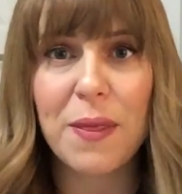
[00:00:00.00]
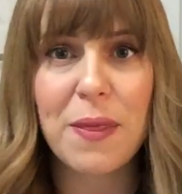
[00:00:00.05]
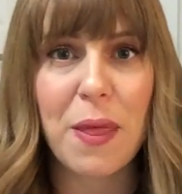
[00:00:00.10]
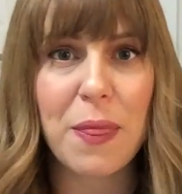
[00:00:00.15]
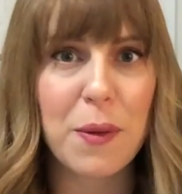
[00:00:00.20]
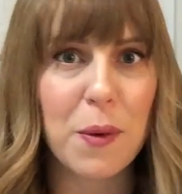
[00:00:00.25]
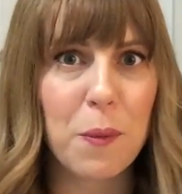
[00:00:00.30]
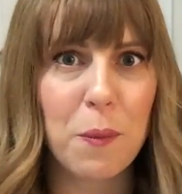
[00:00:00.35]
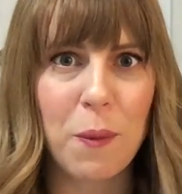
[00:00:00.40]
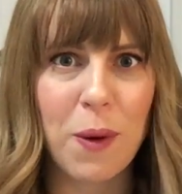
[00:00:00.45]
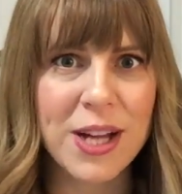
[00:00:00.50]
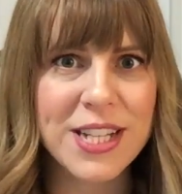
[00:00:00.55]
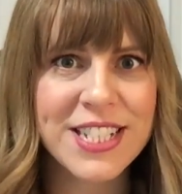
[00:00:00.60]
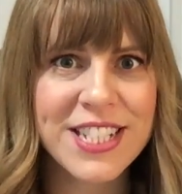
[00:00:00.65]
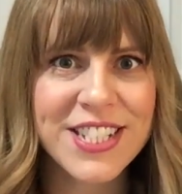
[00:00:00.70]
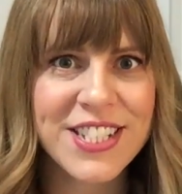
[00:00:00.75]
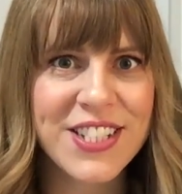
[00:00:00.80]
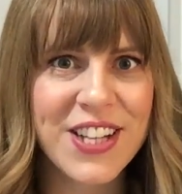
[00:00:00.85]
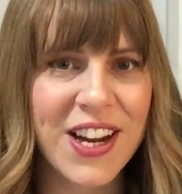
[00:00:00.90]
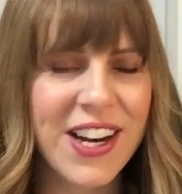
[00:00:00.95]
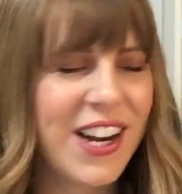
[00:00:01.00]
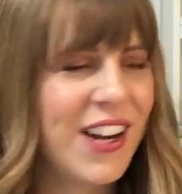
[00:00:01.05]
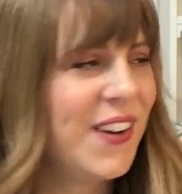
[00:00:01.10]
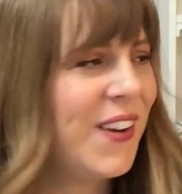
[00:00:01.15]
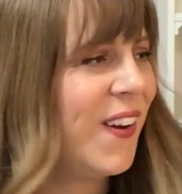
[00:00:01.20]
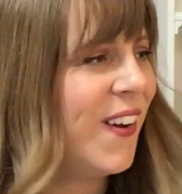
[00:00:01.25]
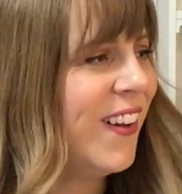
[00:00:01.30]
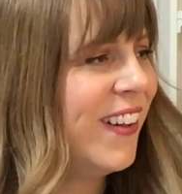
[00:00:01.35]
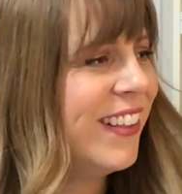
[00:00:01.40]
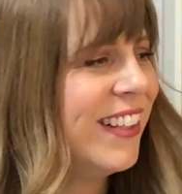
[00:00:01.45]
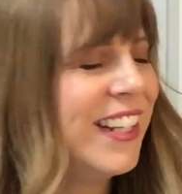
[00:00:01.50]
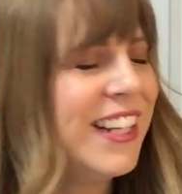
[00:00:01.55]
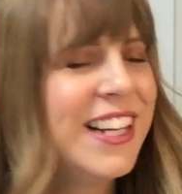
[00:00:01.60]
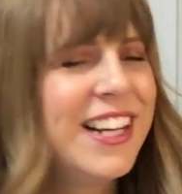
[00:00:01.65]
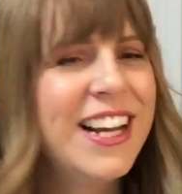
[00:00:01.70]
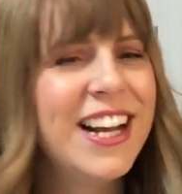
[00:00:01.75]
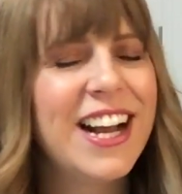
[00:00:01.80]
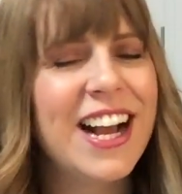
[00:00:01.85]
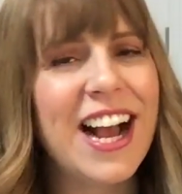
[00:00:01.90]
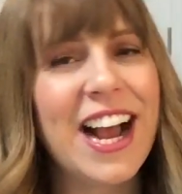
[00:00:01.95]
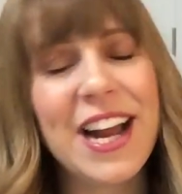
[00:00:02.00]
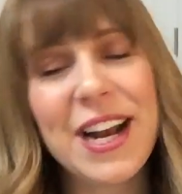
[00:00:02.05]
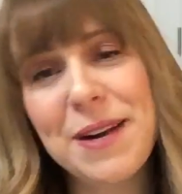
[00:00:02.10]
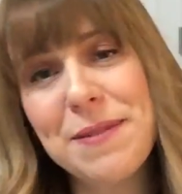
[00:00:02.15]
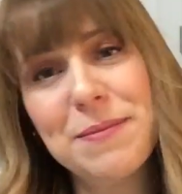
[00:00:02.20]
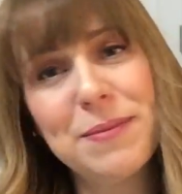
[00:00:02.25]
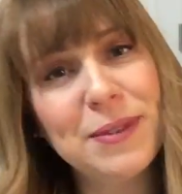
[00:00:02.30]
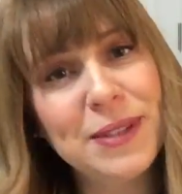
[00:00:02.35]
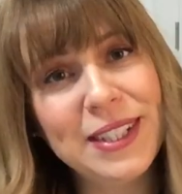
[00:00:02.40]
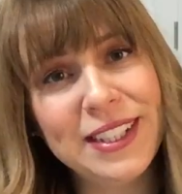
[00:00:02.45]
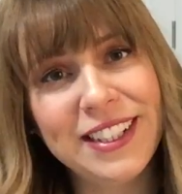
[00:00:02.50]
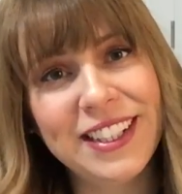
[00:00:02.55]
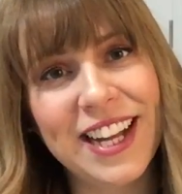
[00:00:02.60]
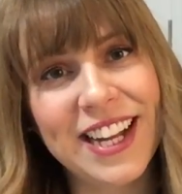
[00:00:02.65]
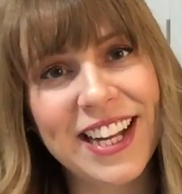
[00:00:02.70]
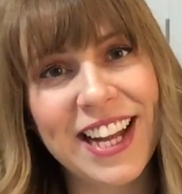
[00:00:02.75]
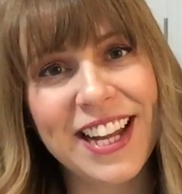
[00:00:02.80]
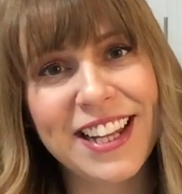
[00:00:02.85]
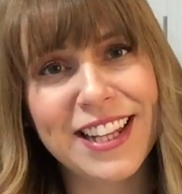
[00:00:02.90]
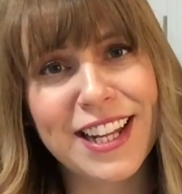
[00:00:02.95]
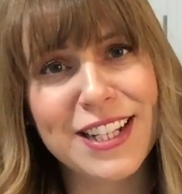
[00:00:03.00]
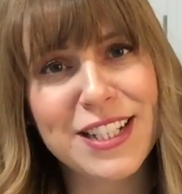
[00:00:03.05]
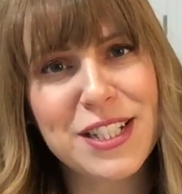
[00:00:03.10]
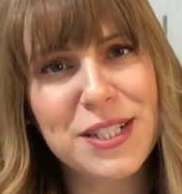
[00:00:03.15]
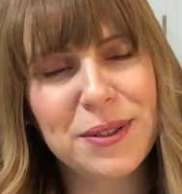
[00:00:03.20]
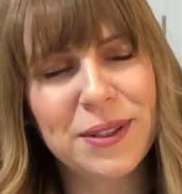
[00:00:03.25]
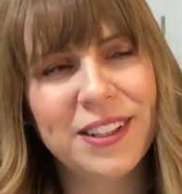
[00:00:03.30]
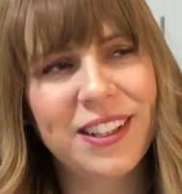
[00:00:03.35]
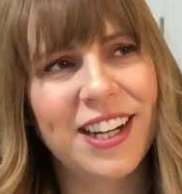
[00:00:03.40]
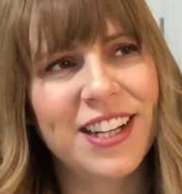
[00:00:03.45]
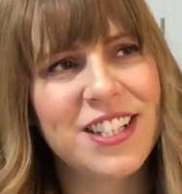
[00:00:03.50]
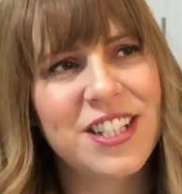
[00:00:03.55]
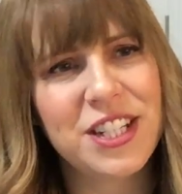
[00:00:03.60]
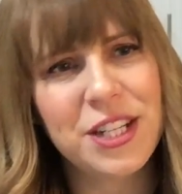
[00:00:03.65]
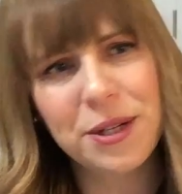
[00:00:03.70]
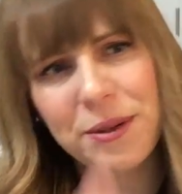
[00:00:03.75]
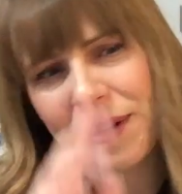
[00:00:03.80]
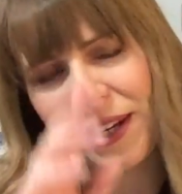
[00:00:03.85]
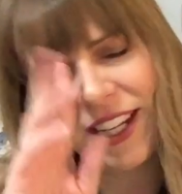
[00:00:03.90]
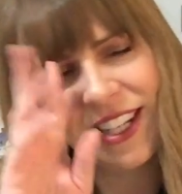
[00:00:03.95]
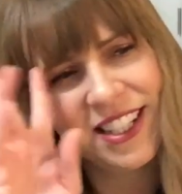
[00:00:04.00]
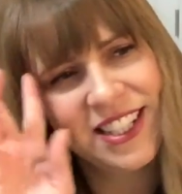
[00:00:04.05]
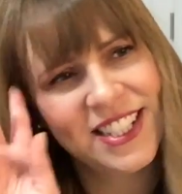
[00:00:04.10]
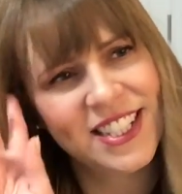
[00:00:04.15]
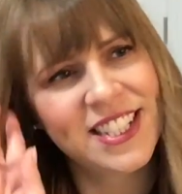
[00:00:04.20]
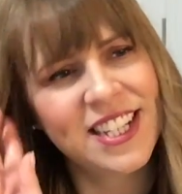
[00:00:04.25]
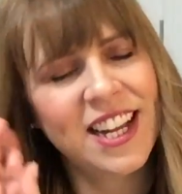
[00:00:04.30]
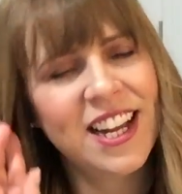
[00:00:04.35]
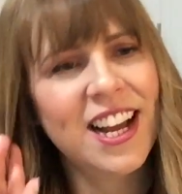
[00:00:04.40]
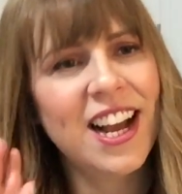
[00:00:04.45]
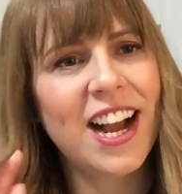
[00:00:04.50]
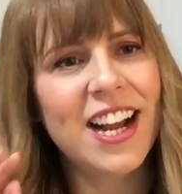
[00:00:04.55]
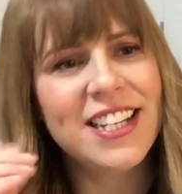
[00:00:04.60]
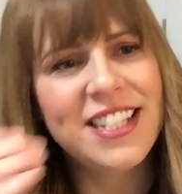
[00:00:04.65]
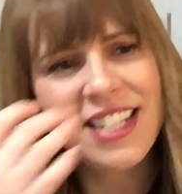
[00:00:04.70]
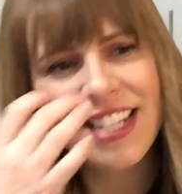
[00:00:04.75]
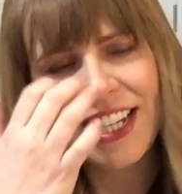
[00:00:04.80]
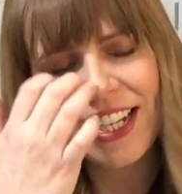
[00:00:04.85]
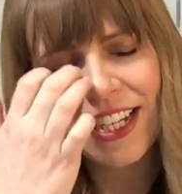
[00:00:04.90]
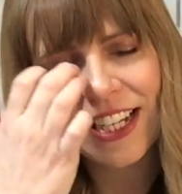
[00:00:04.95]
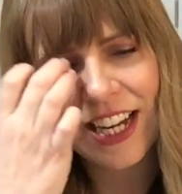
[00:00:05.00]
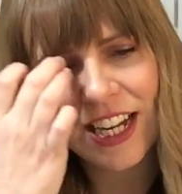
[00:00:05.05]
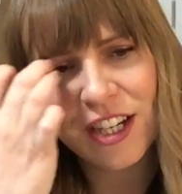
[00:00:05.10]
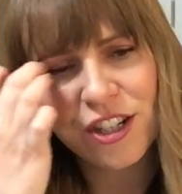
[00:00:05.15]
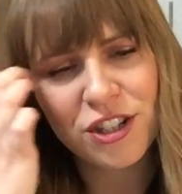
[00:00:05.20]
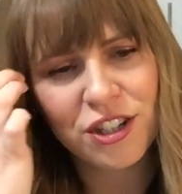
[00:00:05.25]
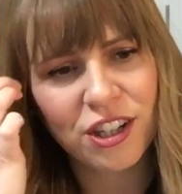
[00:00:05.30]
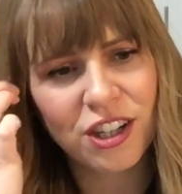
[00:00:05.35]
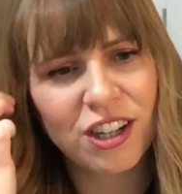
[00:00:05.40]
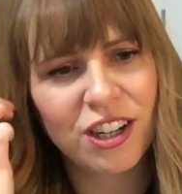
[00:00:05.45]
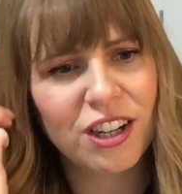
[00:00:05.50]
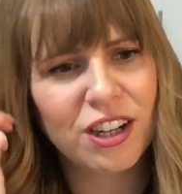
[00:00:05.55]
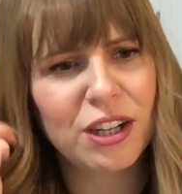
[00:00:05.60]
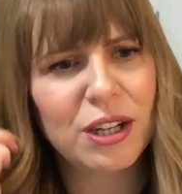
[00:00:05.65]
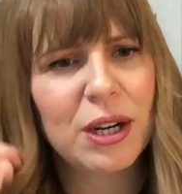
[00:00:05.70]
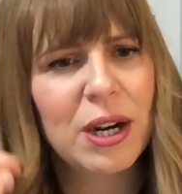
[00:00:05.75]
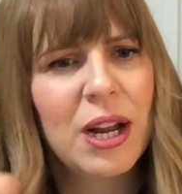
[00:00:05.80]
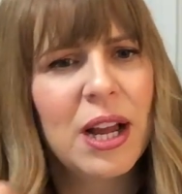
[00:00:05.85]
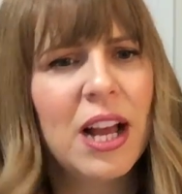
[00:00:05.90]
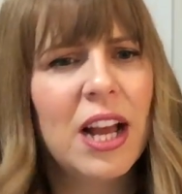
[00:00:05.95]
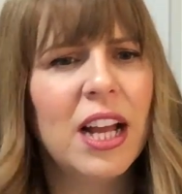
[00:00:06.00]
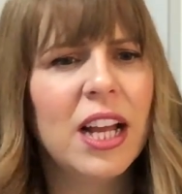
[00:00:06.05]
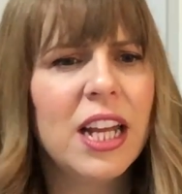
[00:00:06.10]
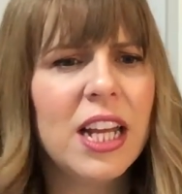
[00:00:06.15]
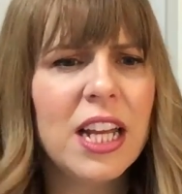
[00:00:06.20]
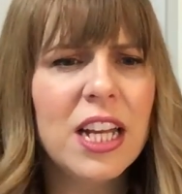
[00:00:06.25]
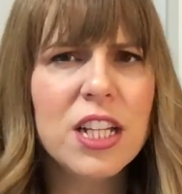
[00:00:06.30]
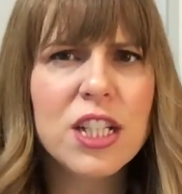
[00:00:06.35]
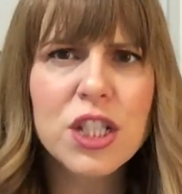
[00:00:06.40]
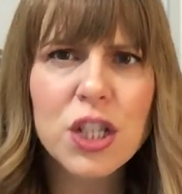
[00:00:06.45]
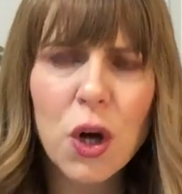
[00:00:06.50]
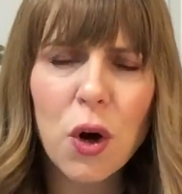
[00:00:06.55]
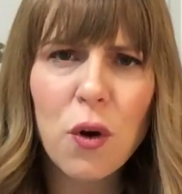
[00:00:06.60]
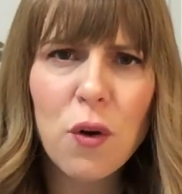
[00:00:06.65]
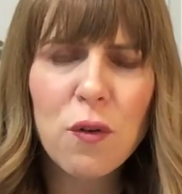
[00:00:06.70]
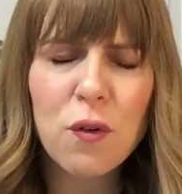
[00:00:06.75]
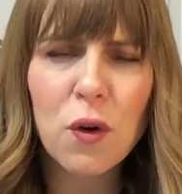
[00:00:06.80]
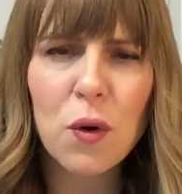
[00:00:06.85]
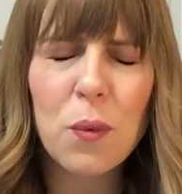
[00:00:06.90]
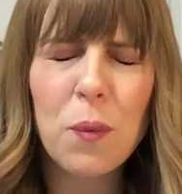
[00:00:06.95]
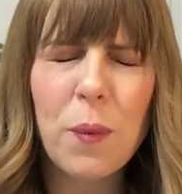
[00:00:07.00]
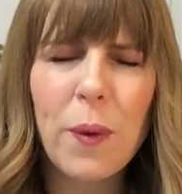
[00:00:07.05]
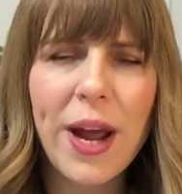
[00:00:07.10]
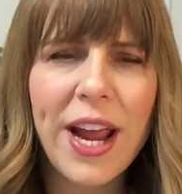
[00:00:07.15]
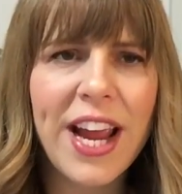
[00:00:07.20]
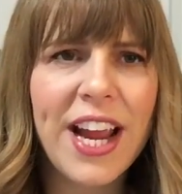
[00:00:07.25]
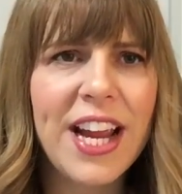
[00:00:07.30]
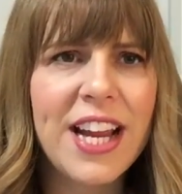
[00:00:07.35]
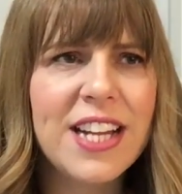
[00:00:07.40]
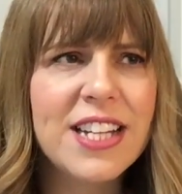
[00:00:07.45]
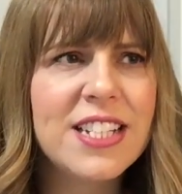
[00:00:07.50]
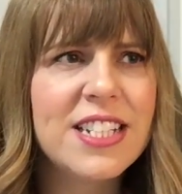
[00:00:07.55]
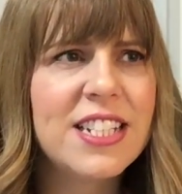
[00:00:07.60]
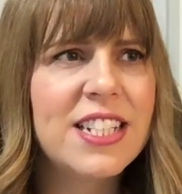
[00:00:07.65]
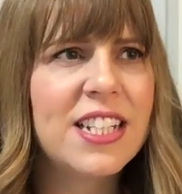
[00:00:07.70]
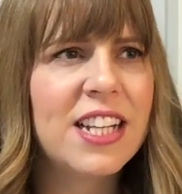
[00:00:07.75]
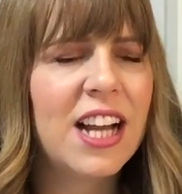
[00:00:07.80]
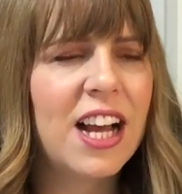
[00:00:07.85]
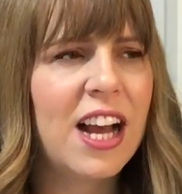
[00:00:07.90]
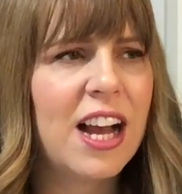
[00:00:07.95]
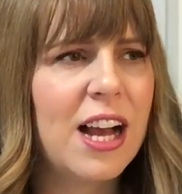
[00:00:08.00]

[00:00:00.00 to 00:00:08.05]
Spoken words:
that there was a son at all. And I'm really liking that storyline too. He's a teenager, he's overweight,